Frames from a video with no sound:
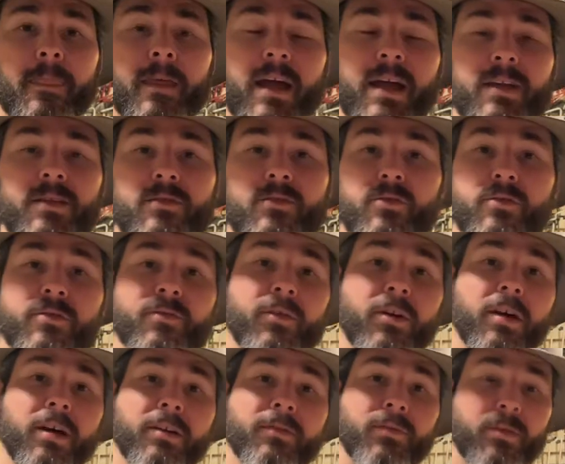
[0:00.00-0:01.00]
Hi, it's Christopher
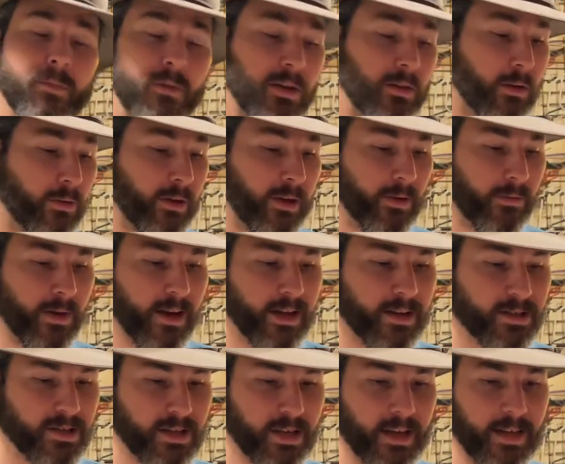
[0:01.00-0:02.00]
Hunt from the Chelonian
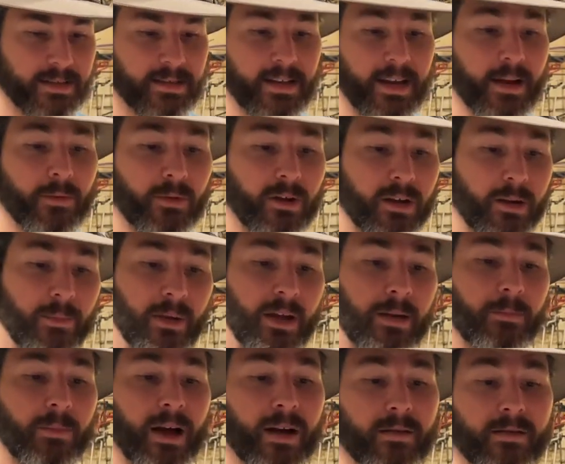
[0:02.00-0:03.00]
Ranch, and today we're going to be
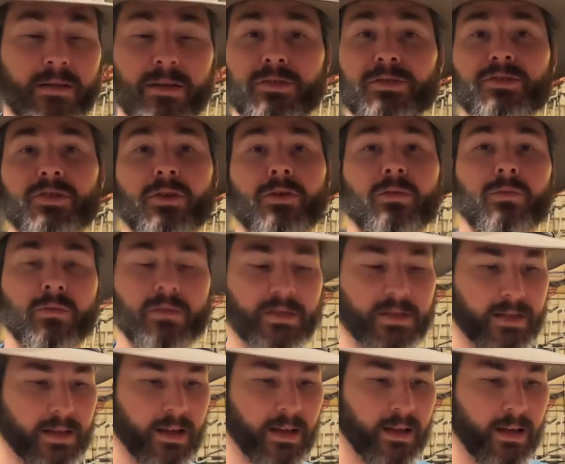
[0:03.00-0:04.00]
unboxing
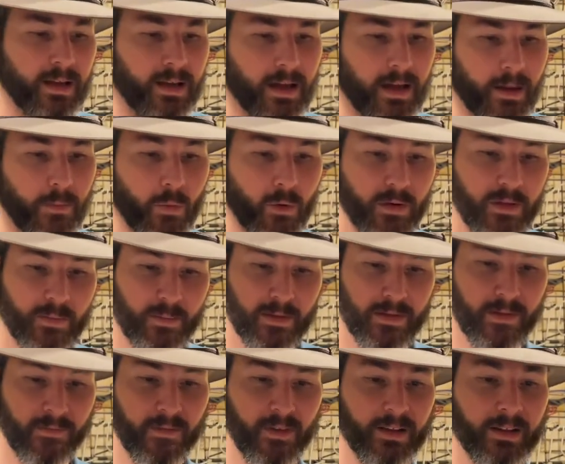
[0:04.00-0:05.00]
turtles. Uh, more
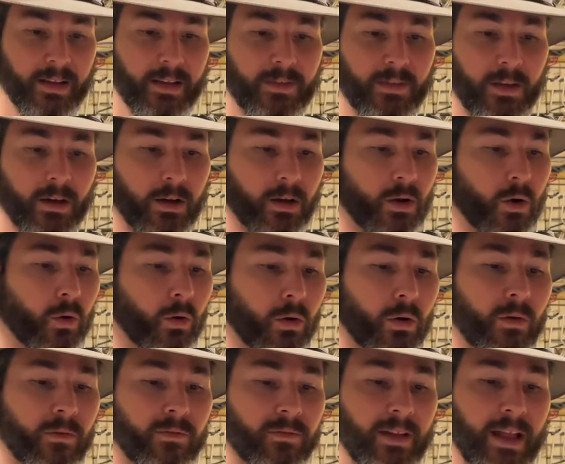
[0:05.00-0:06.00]
specifically, the
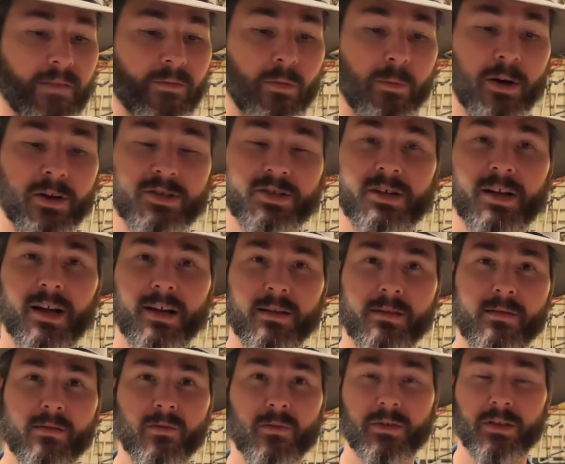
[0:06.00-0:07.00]
Cuora
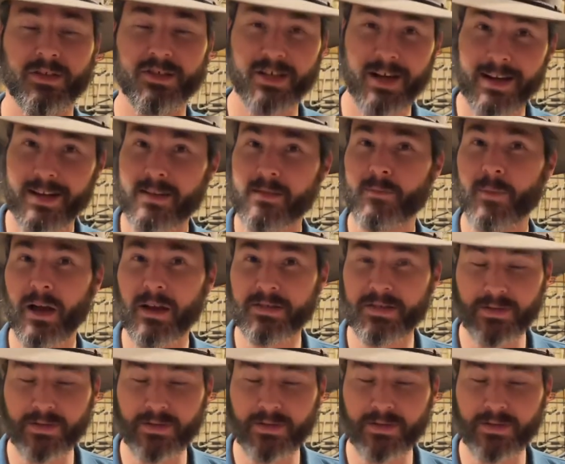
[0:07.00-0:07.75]
flavomarginatas, or the Chinese box